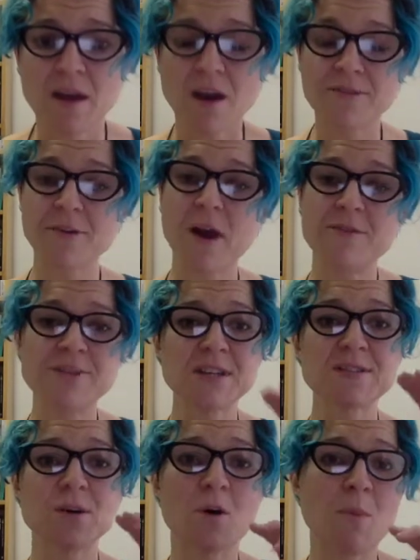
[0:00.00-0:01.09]
I've
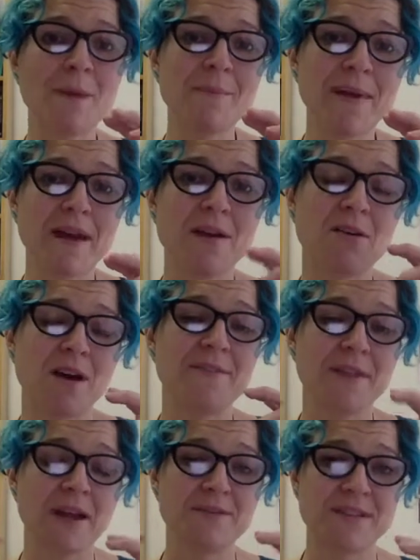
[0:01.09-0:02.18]
just got one paragraph
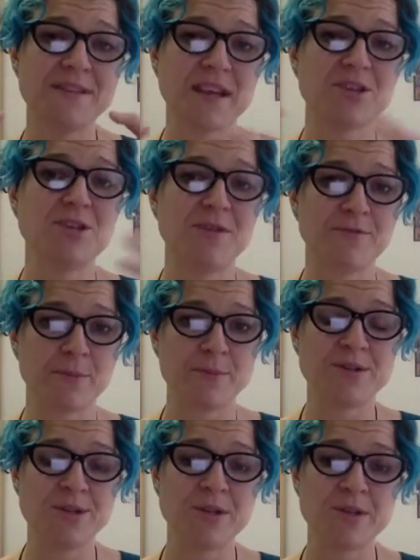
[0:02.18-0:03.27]
out of a section from a
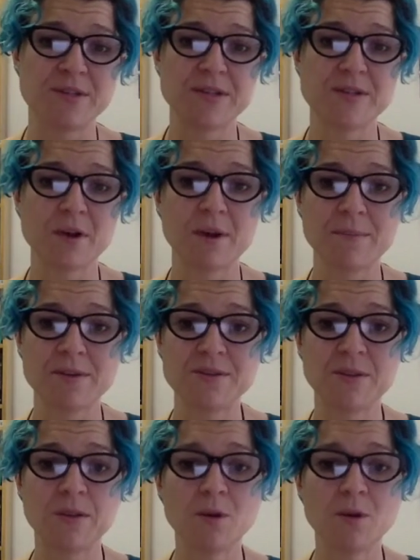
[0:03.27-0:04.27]
student's assignment